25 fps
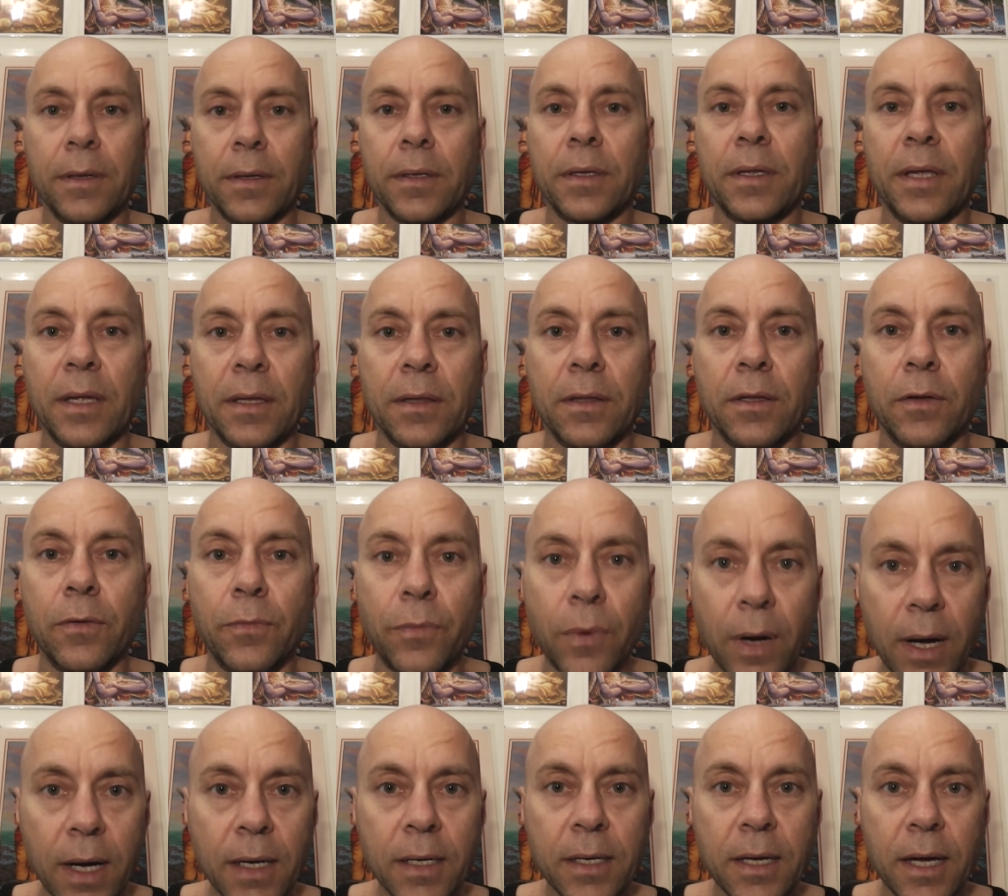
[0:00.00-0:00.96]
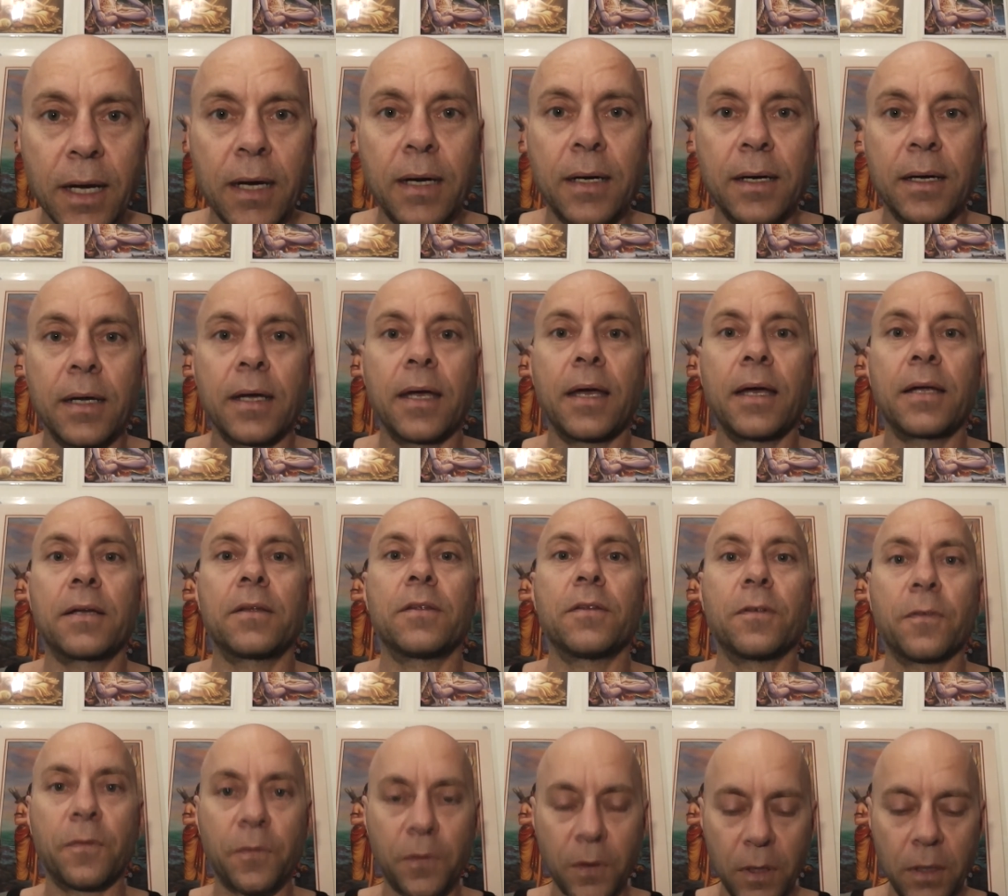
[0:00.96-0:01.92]
getting the raga out of
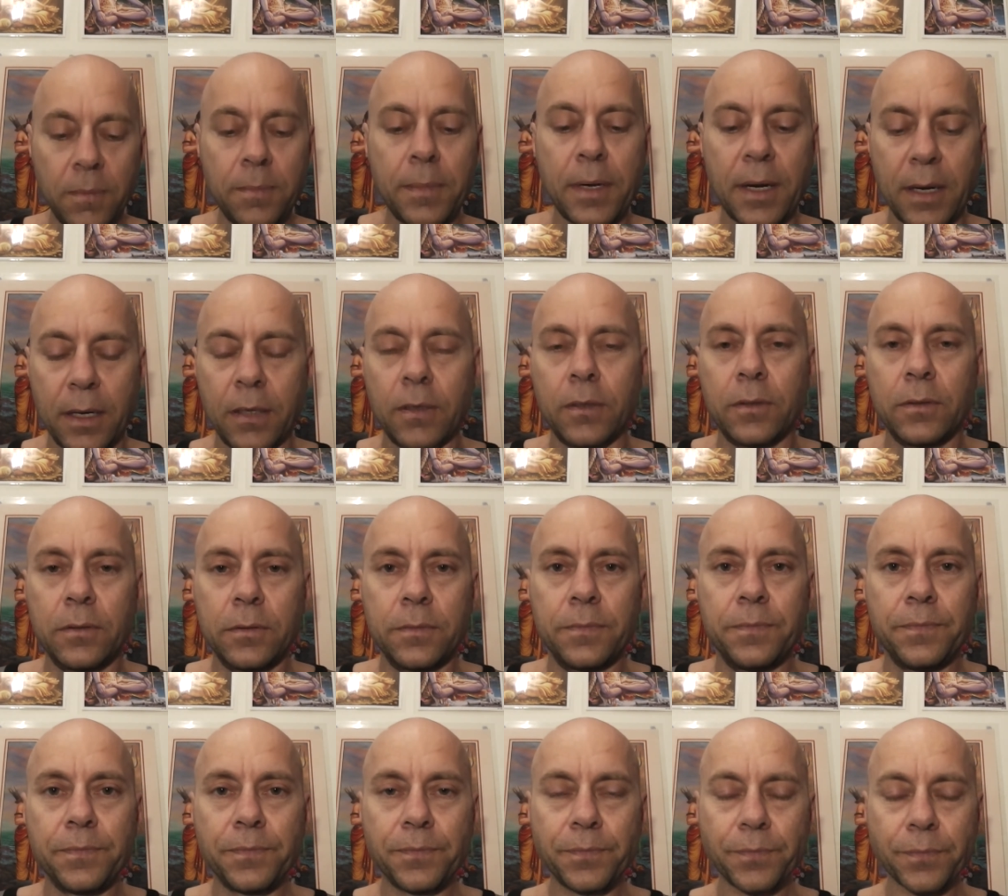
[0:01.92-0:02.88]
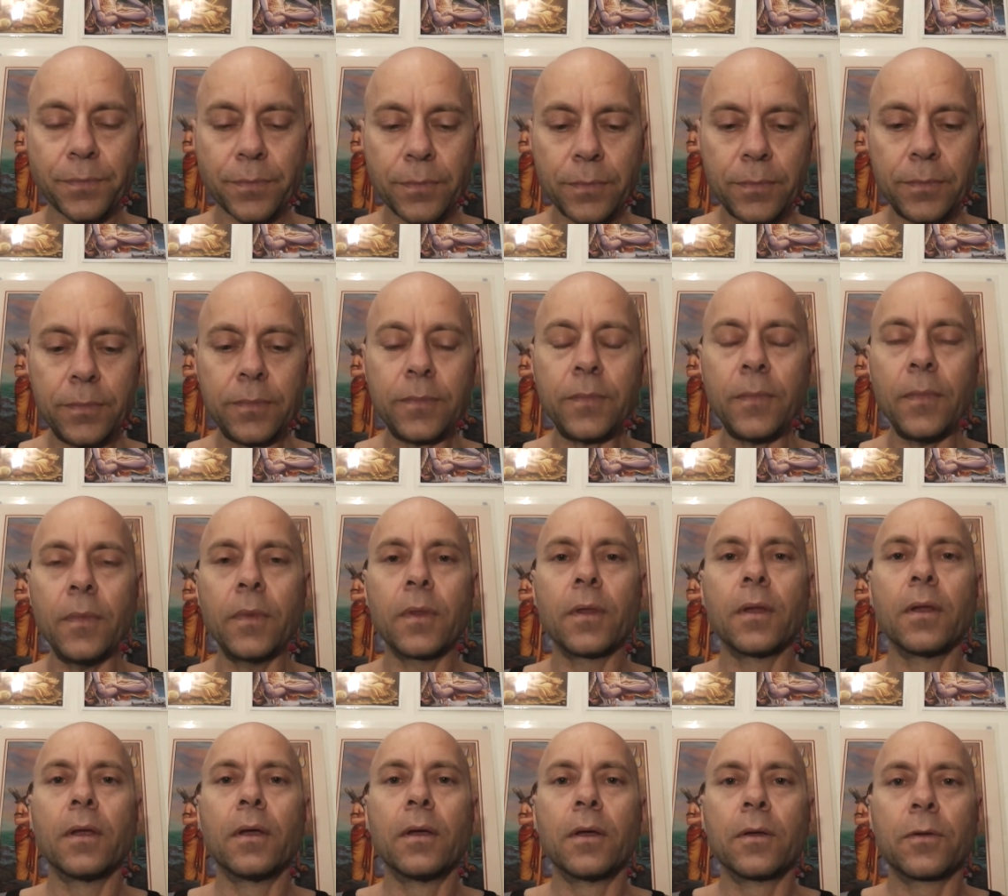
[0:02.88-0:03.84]
the female
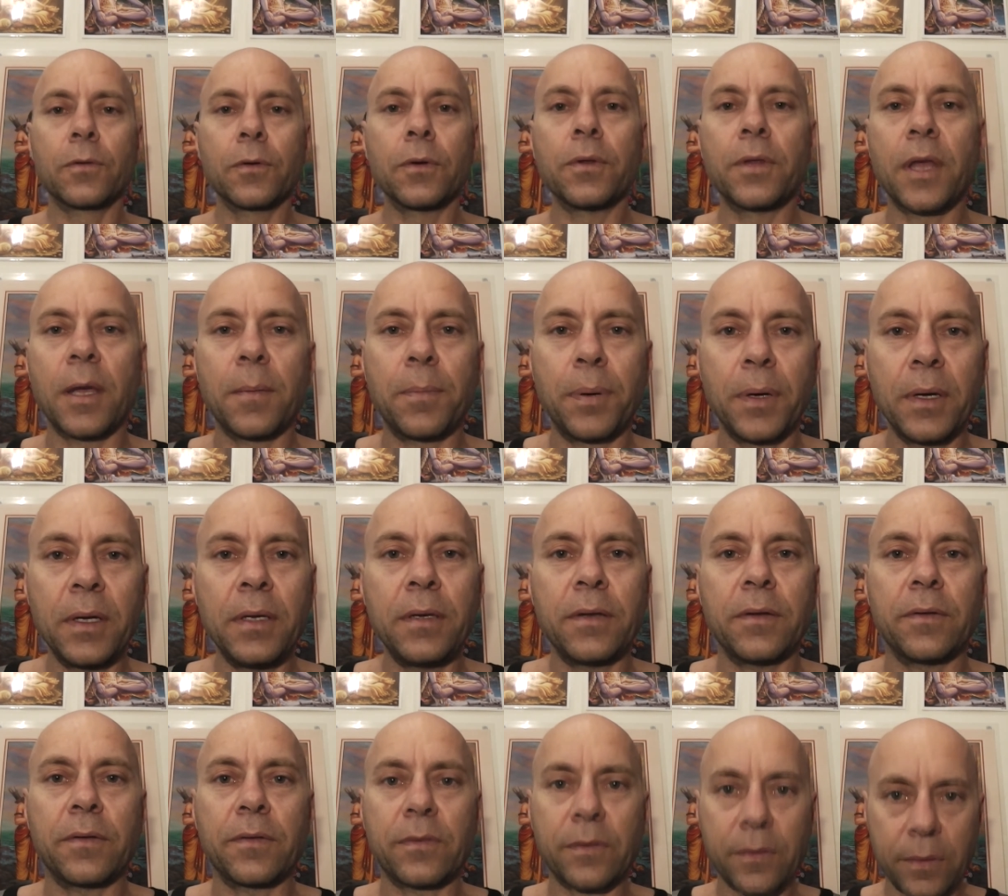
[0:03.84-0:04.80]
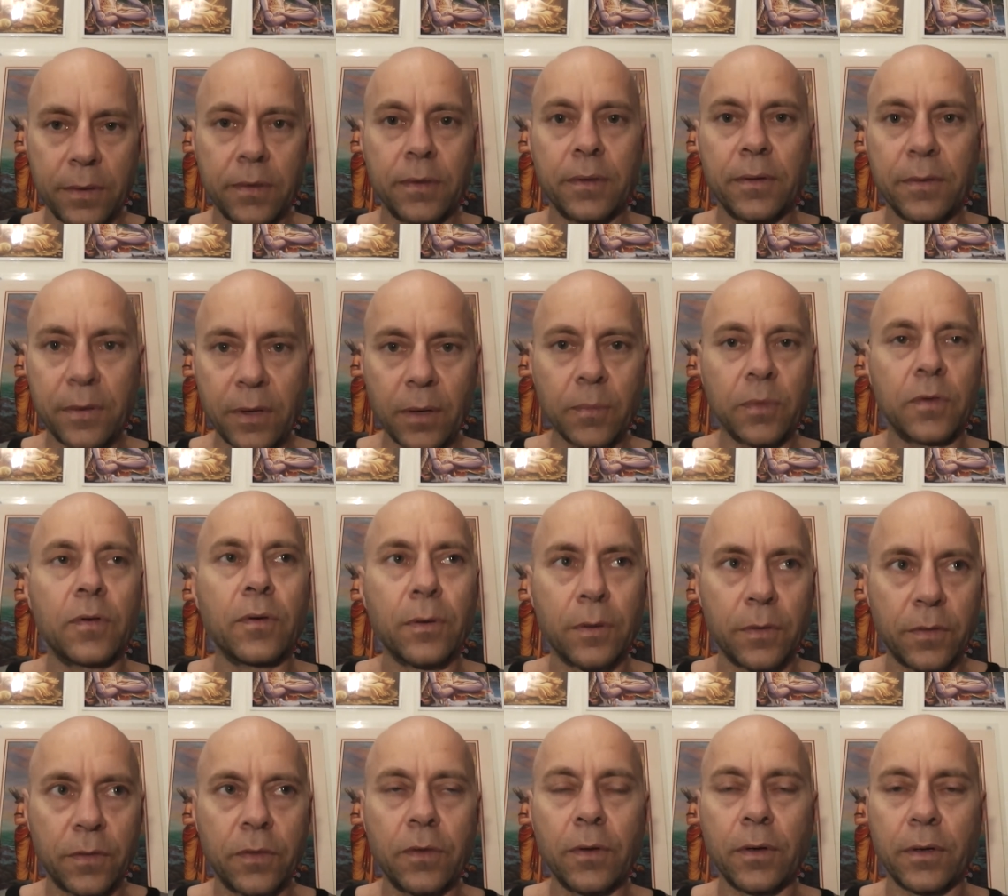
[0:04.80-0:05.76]
through their penis, some sort of
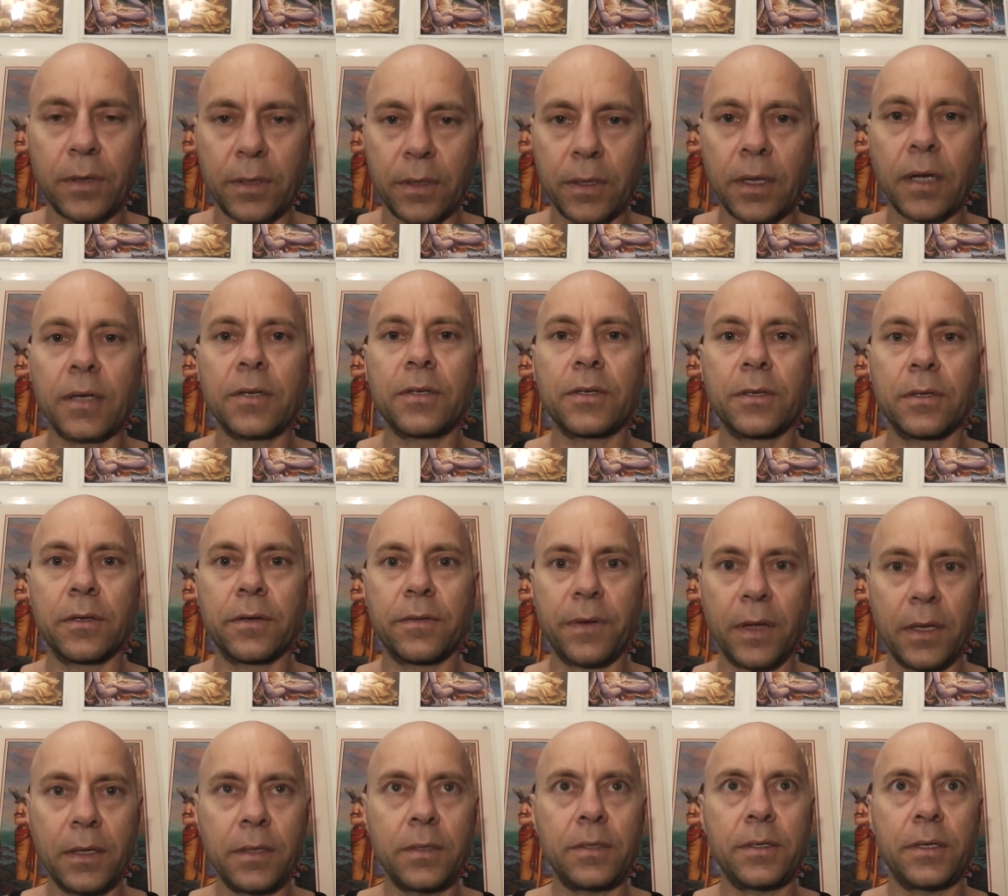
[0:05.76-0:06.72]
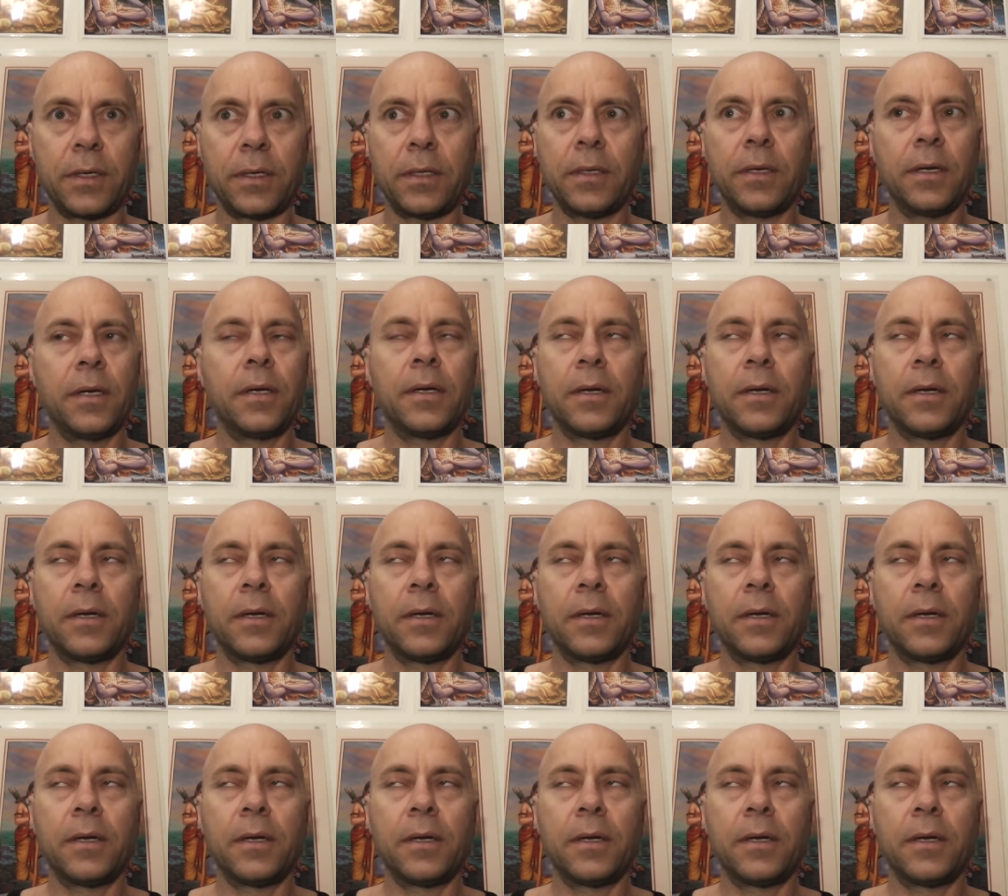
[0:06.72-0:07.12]
circulation of energy.